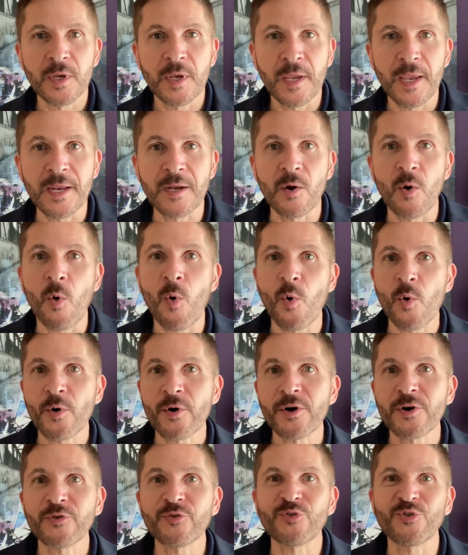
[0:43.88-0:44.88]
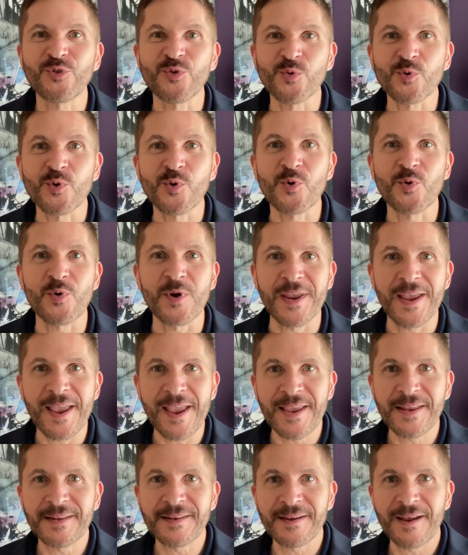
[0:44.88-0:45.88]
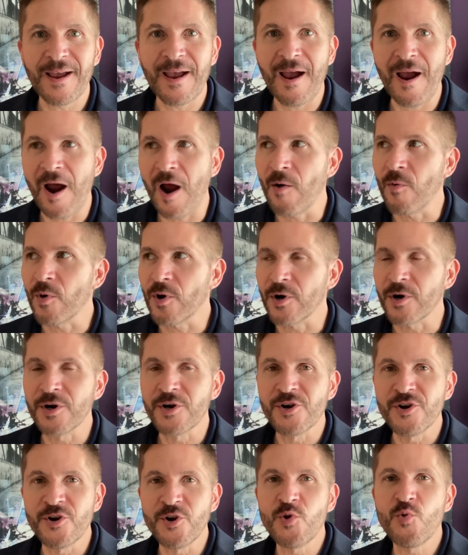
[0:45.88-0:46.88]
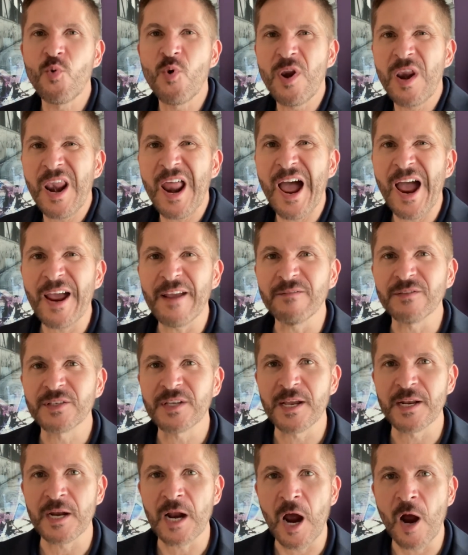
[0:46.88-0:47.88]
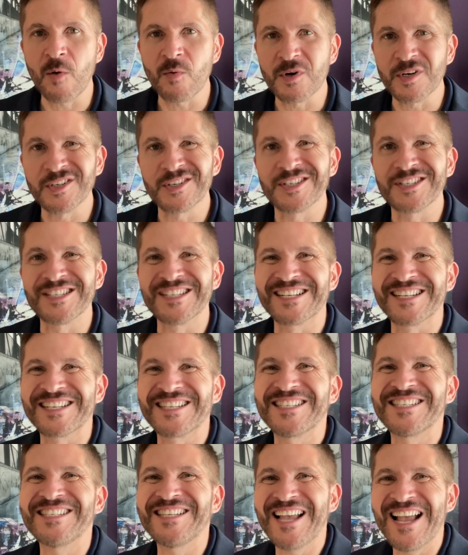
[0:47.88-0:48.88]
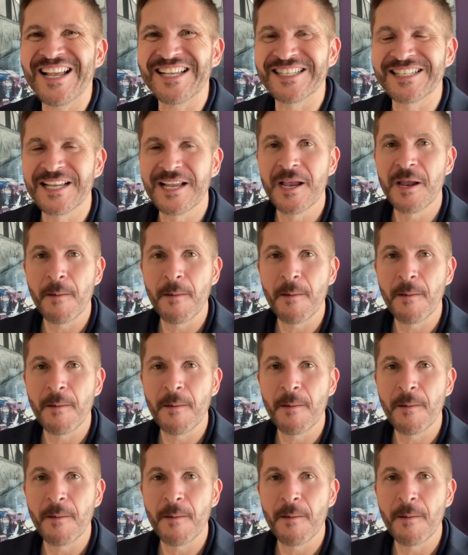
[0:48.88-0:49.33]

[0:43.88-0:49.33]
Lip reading: in order to create our new lives and our success